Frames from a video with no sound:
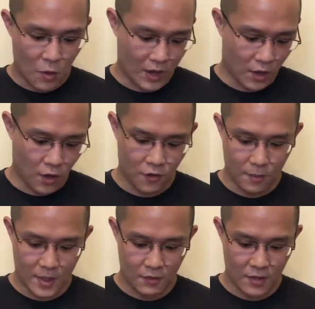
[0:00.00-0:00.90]
1 card
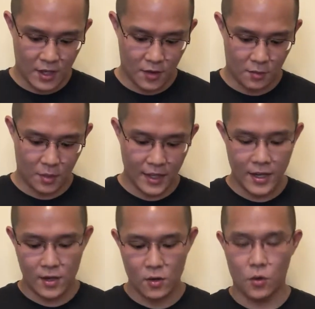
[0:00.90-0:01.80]
from every other
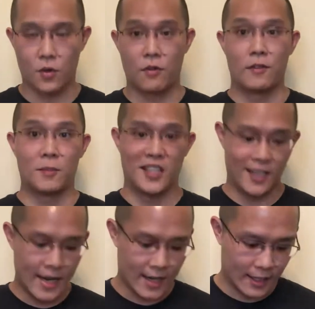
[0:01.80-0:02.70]
player or 3 from the
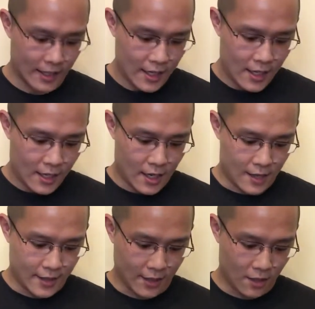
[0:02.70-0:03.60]
deck,
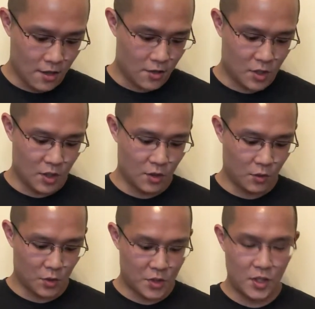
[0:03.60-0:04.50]
take another turn,
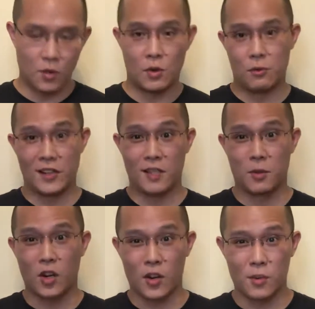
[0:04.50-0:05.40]
or steal 1
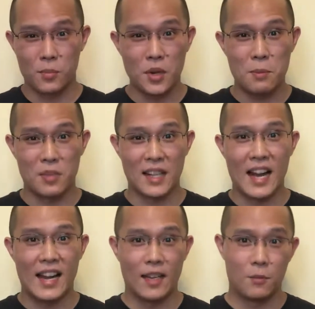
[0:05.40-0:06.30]
random card. Pretty
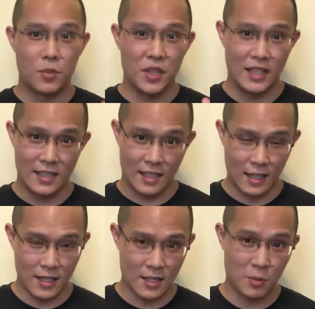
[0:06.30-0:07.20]
benign, pretty easy
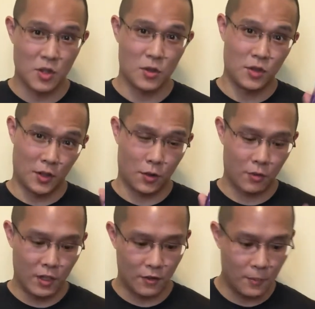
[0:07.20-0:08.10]
concept. There are only
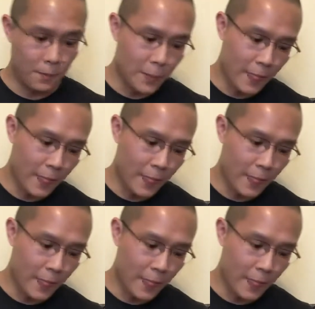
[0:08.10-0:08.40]
3 of them.